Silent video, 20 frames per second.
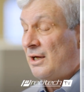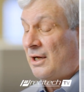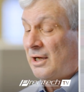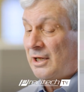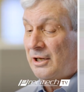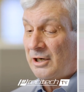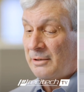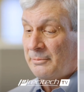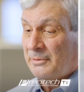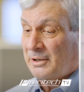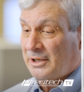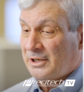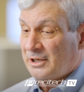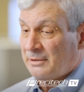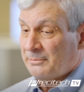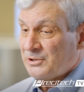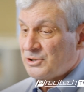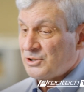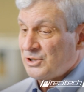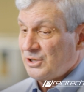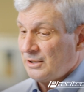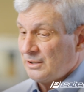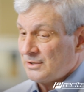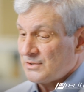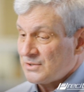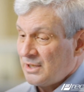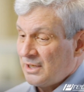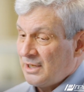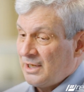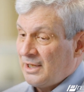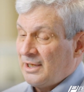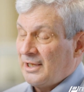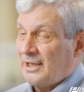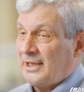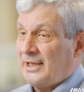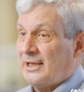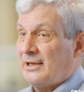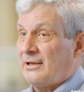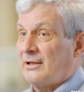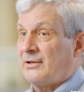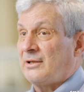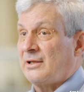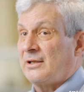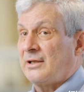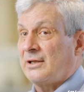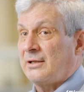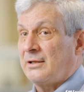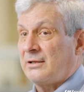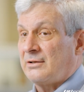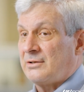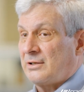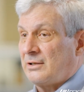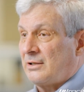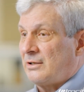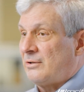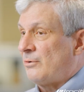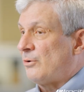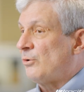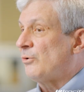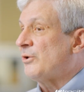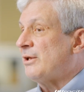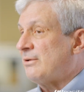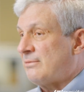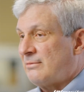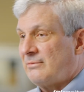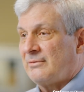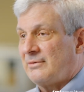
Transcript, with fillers: on our, on our machines. And the early